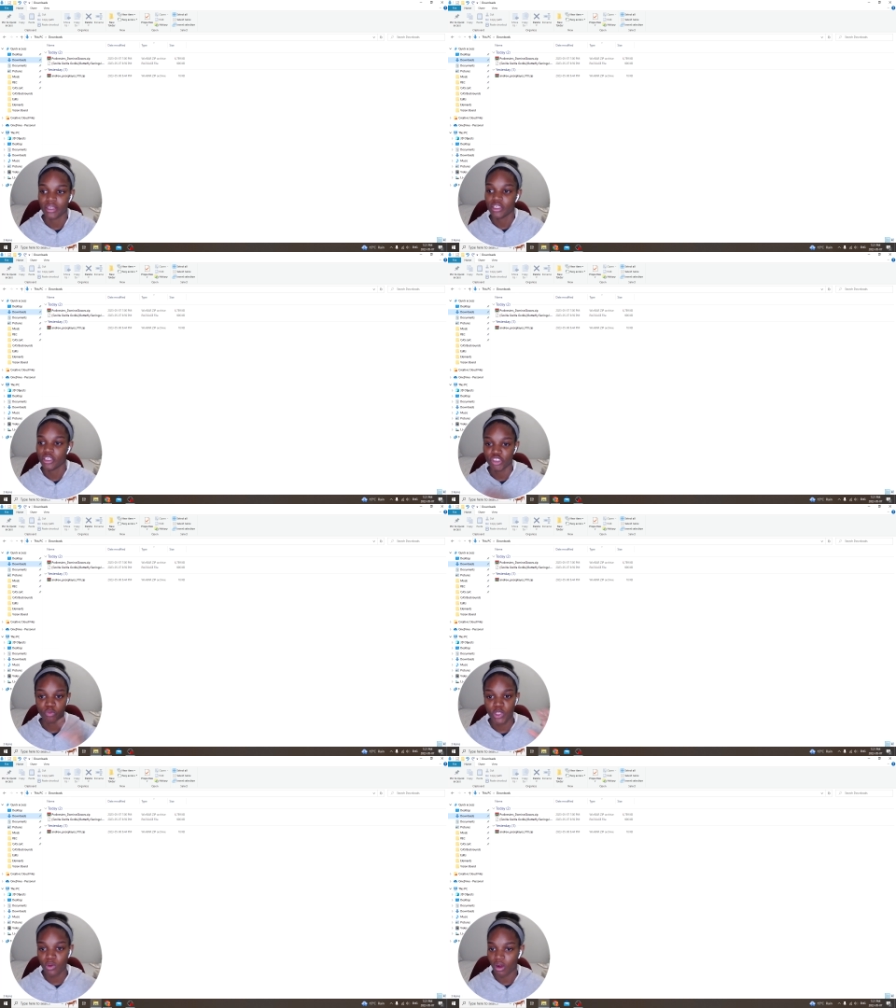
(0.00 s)
Just when
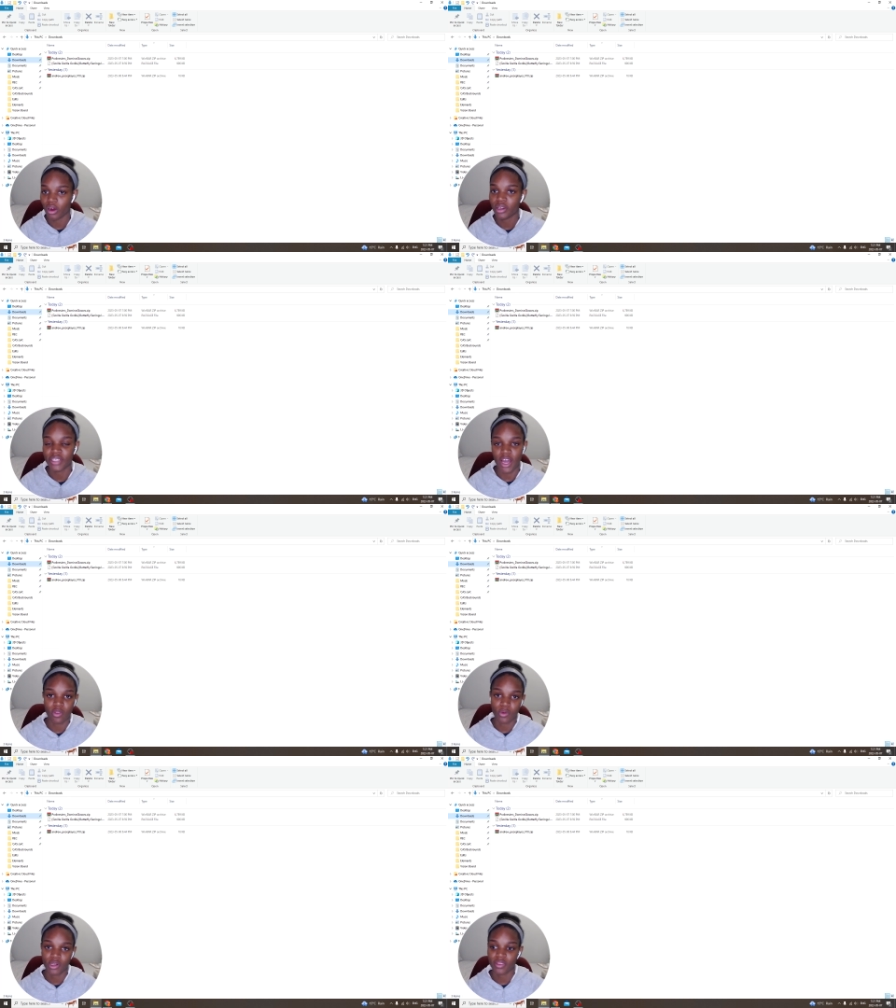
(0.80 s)
you are
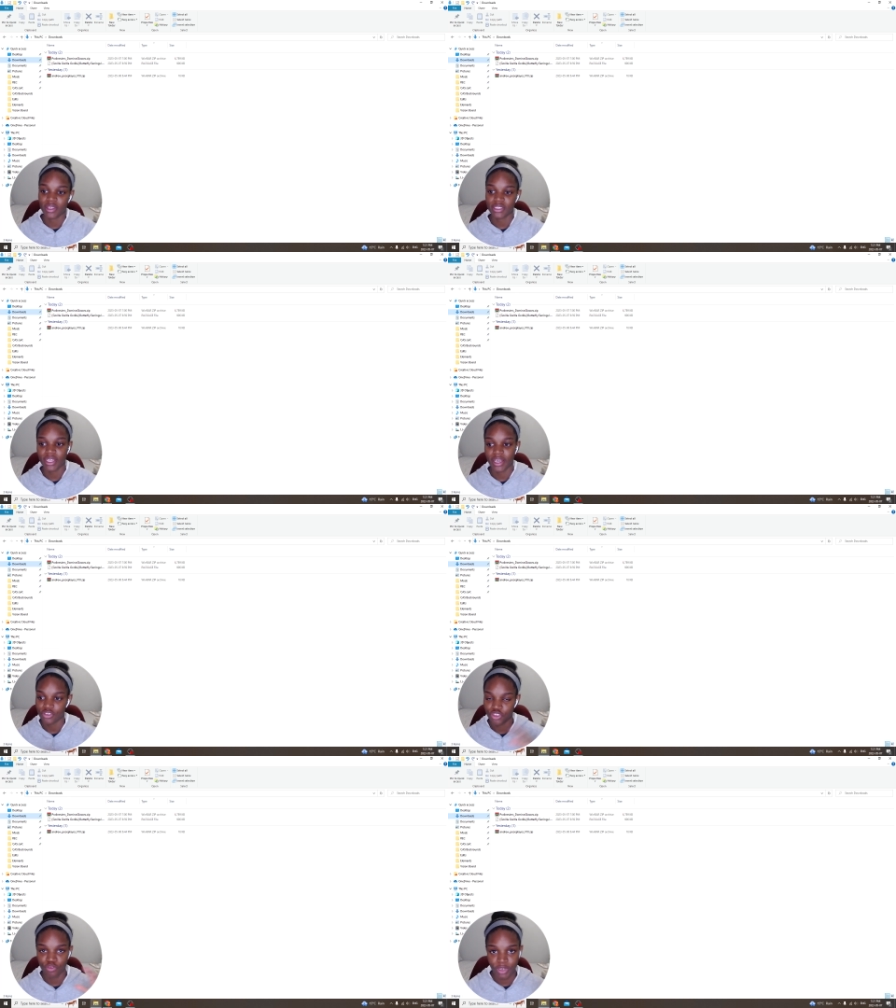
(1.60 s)
downloading things, guys,
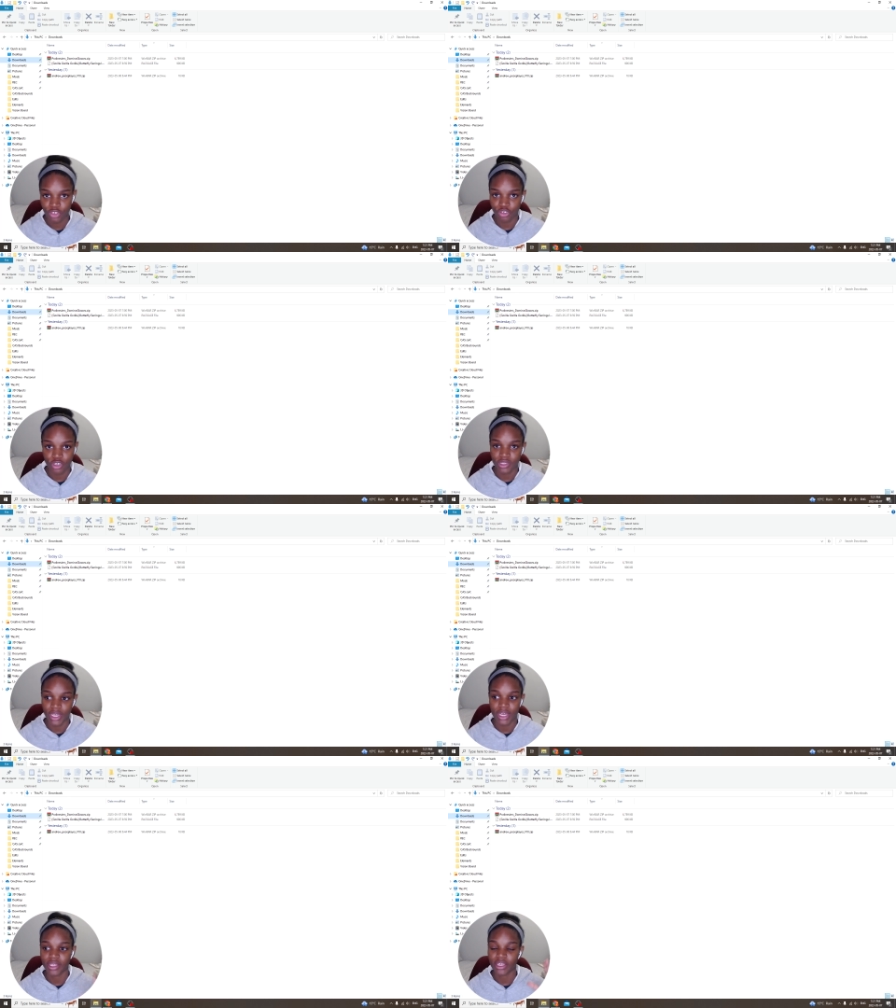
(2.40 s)
just make sure
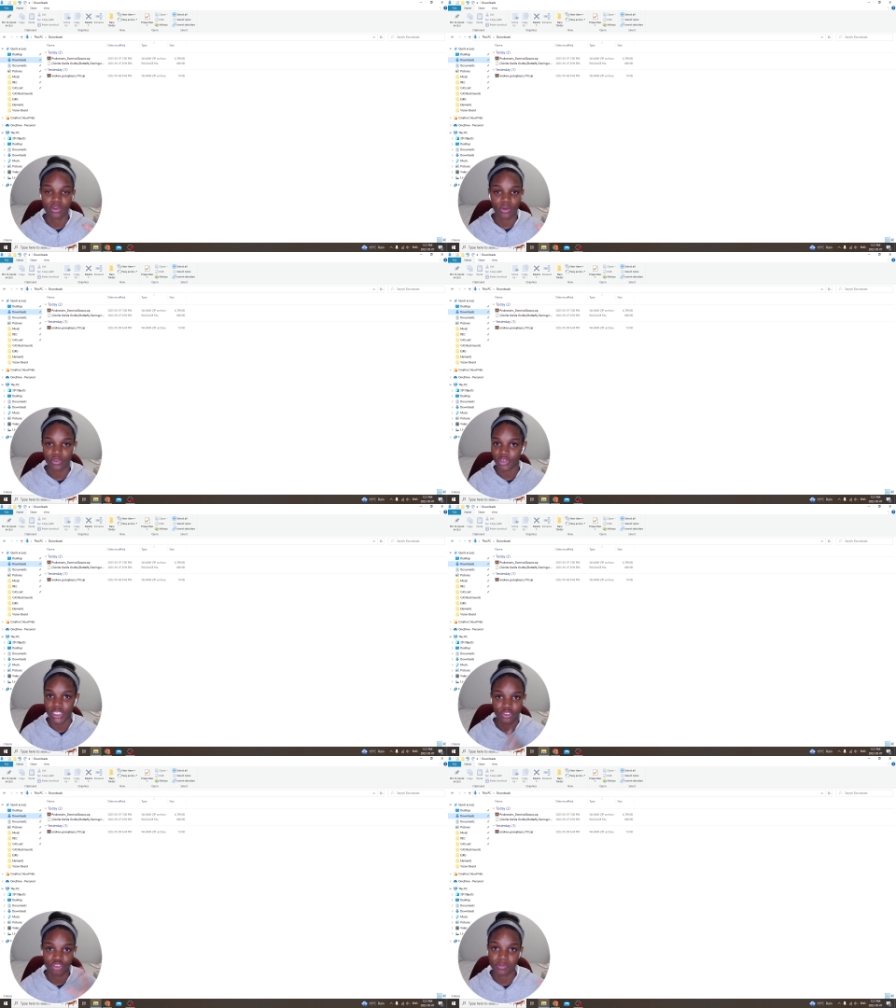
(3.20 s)
that there is
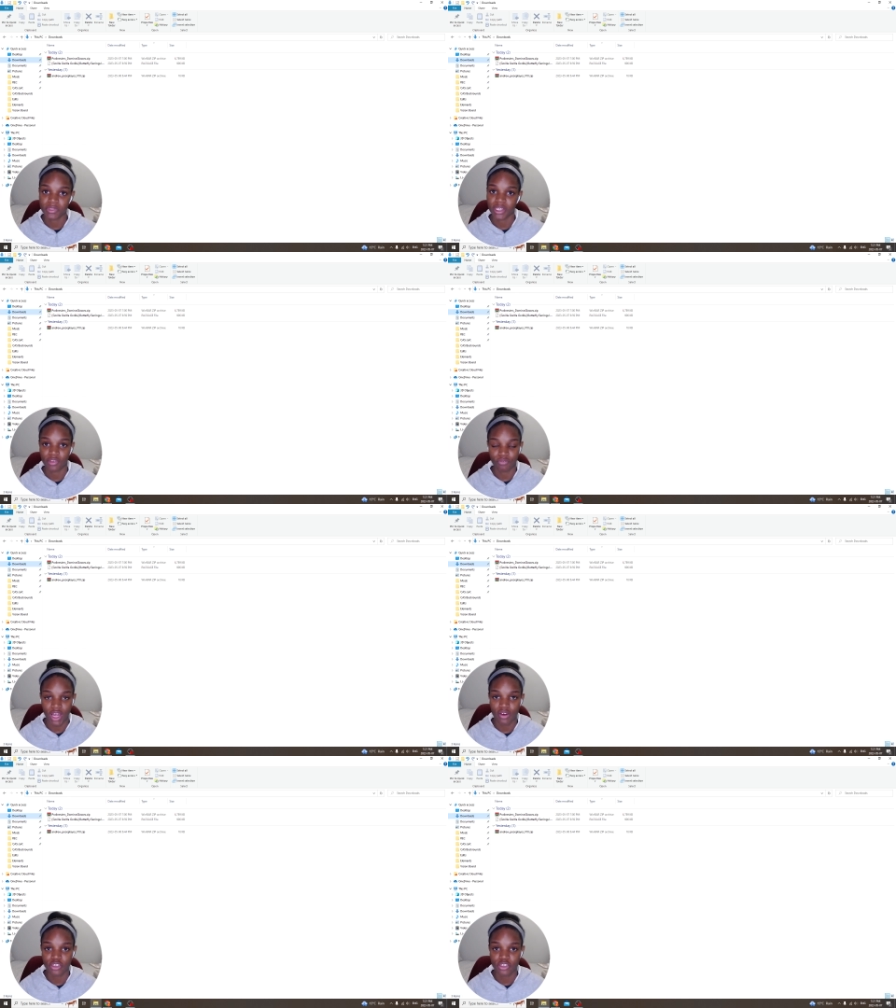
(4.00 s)
a chance of getting a virus,